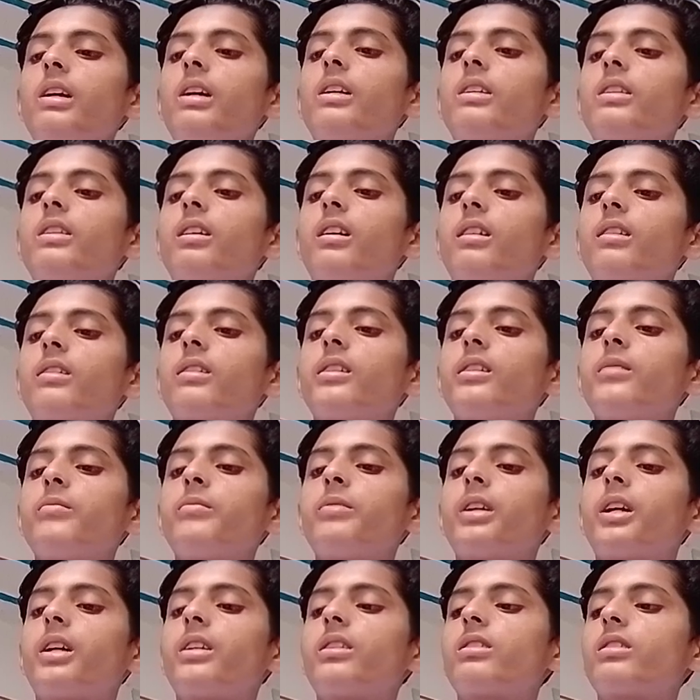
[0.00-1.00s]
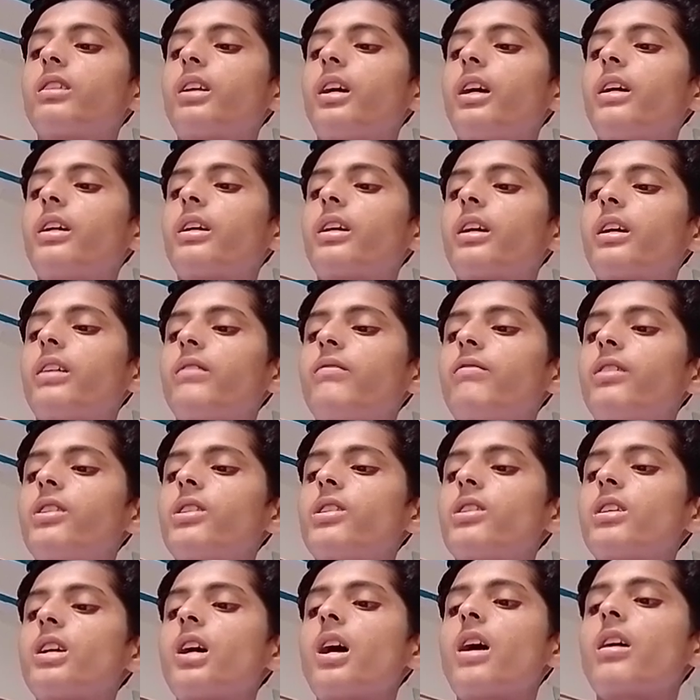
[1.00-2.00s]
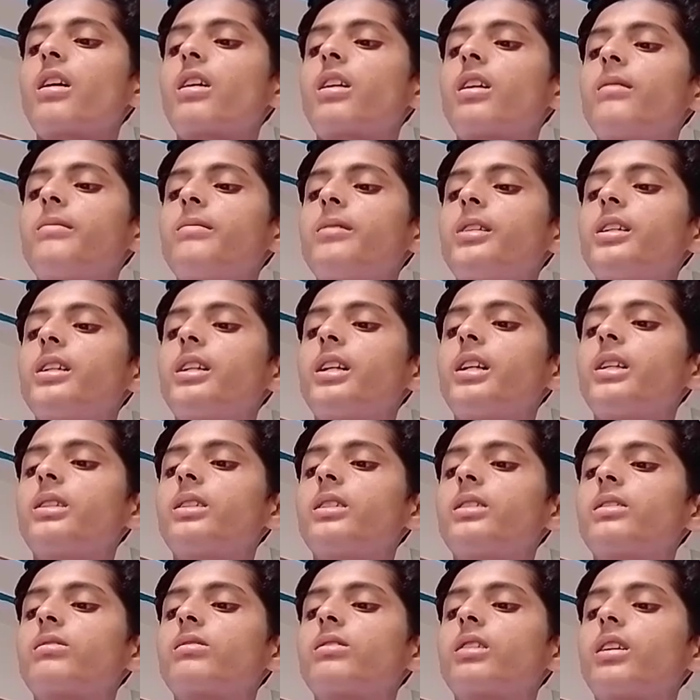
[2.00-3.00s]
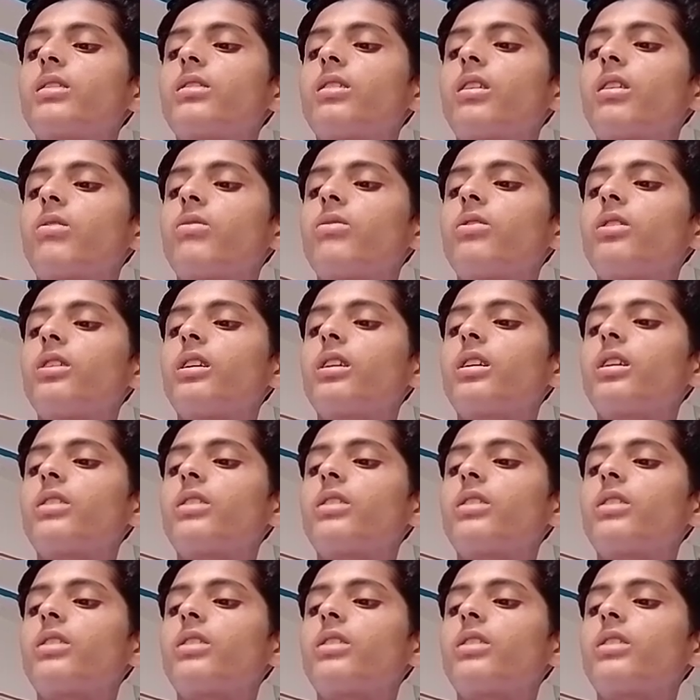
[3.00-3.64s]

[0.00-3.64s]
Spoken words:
non-green plants like and fungi come under this category.